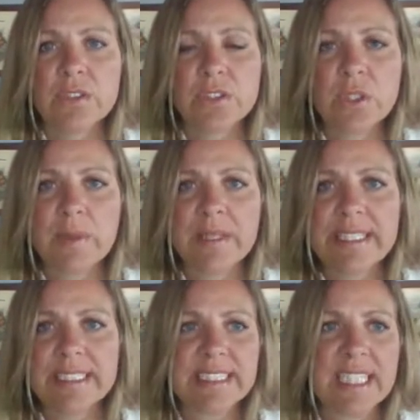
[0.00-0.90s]
So when these
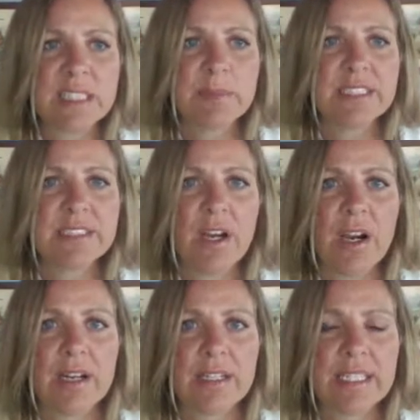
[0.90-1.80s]
assessments
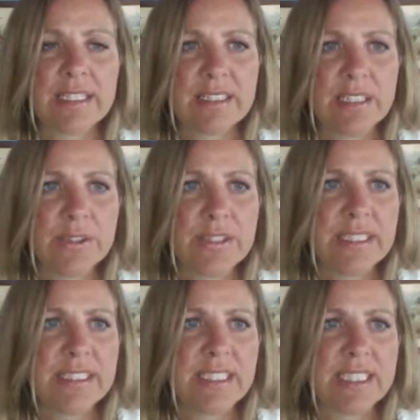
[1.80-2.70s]
are
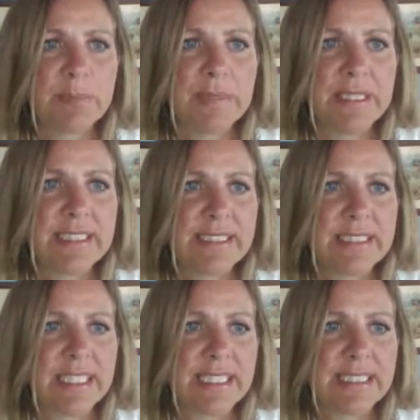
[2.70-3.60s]
concluded, a species
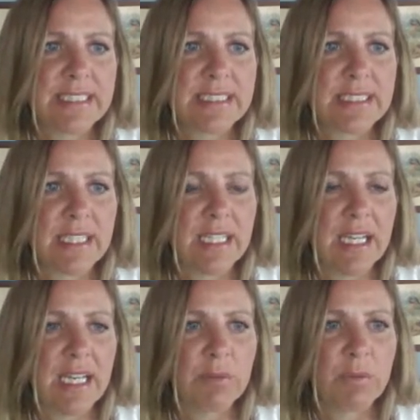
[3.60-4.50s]
gets
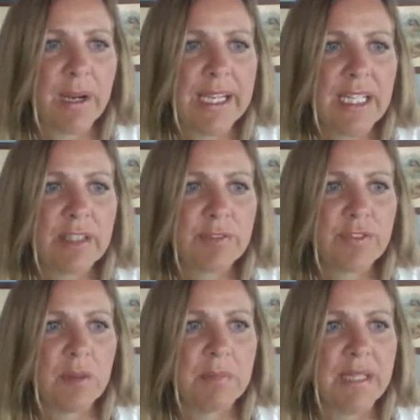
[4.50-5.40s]
a rank
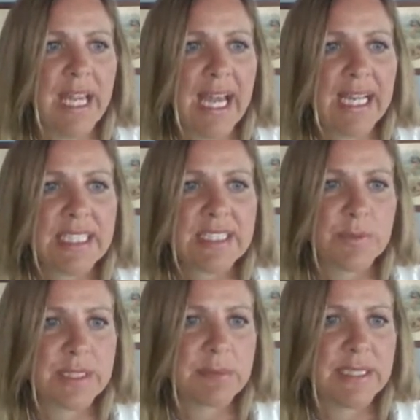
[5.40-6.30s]
from X,
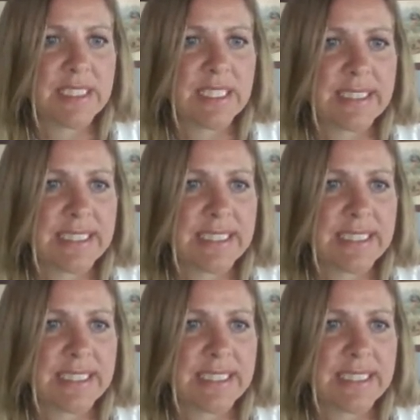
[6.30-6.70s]
which means it's